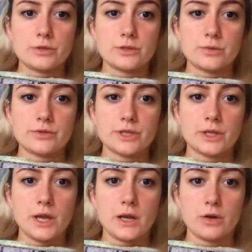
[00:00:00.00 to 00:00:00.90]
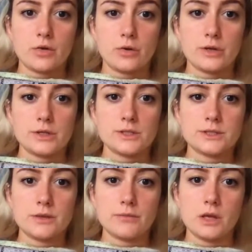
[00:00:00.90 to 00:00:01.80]
principles, and
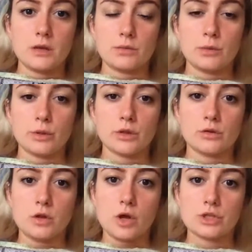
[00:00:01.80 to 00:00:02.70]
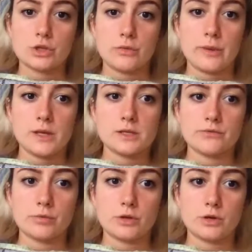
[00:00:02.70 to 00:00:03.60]
categories that make up the methodological base
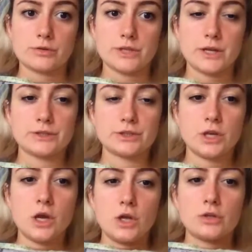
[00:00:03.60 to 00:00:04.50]
of political science